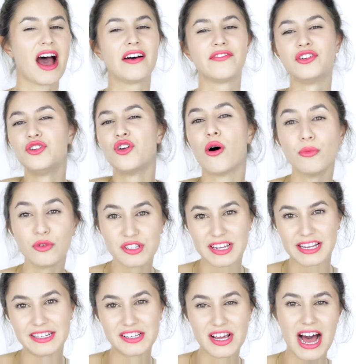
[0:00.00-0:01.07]
I have a normal
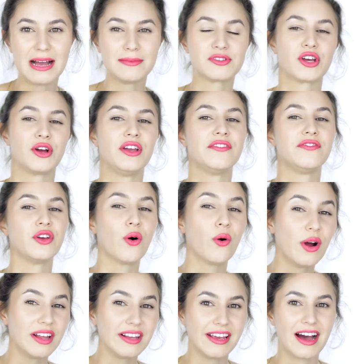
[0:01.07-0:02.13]
skin type, so if you're
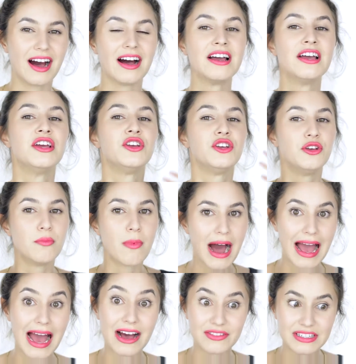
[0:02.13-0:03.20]
oilier, you
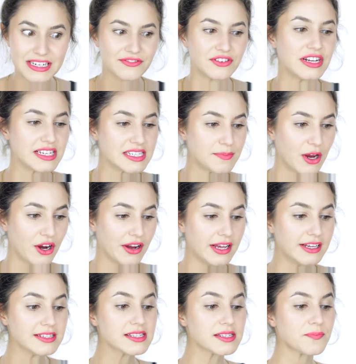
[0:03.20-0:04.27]
might have a different
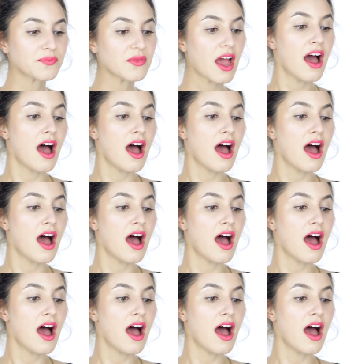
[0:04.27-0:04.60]
experience.